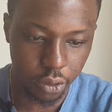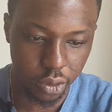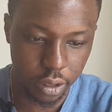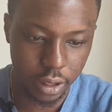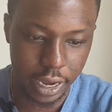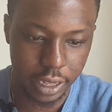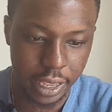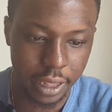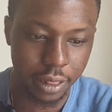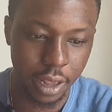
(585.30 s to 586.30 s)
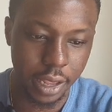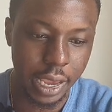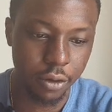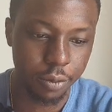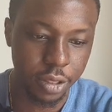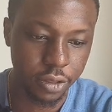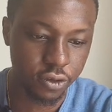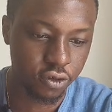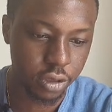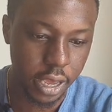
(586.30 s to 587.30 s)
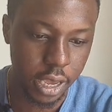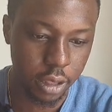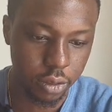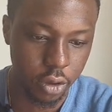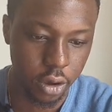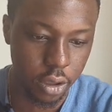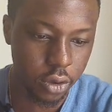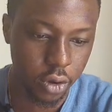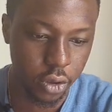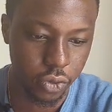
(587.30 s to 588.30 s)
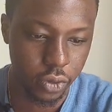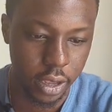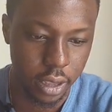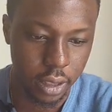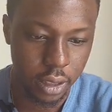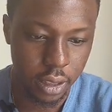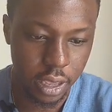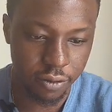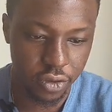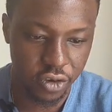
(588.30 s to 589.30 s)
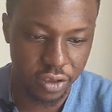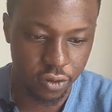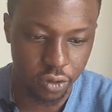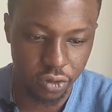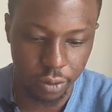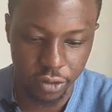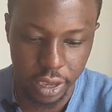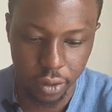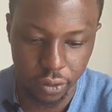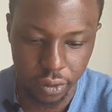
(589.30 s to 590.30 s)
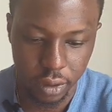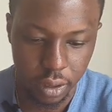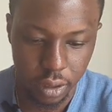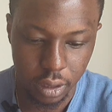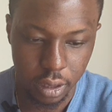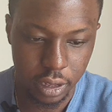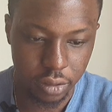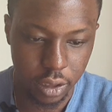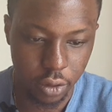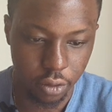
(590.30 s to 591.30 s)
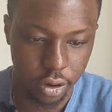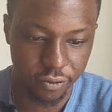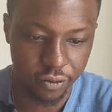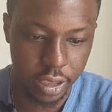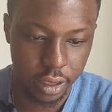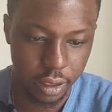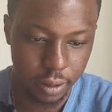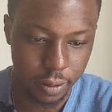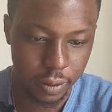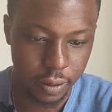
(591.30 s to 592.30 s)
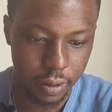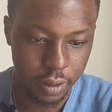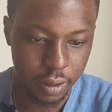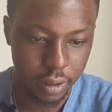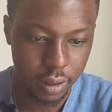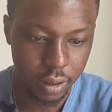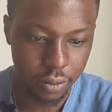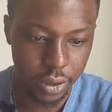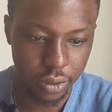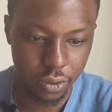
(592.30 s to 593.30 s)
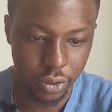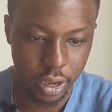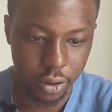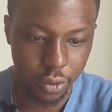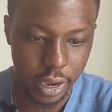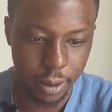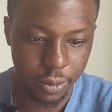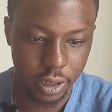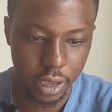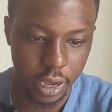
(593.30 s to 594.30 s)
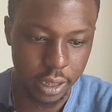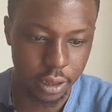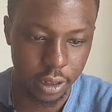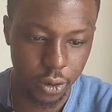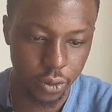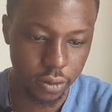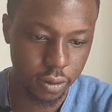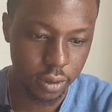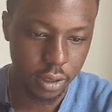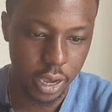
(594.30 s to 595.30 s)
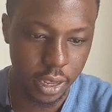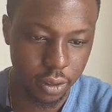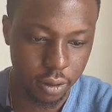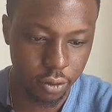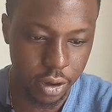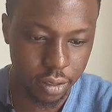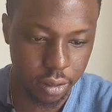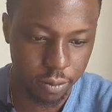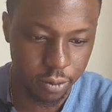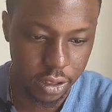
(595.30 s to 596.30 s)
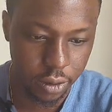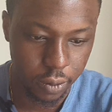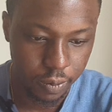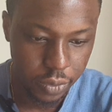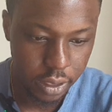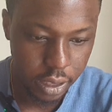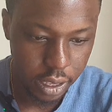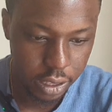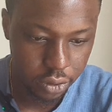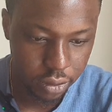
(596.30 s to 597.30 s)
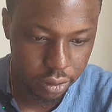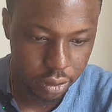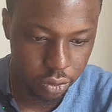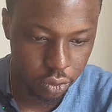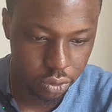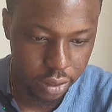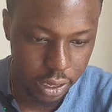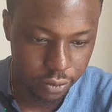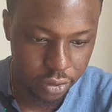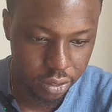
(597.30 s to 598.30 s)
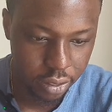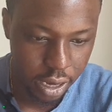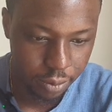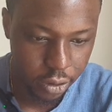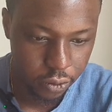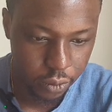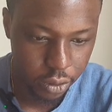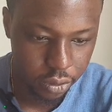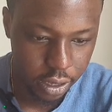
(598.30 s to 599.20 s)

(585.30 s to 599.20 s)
So it's like an inline error message. Hey, dog, you can't do that. If you change it to something else, let's say choreography, we can do that quite happily, and it loads and creates the video. Here you can see the new style of the snack bar as well.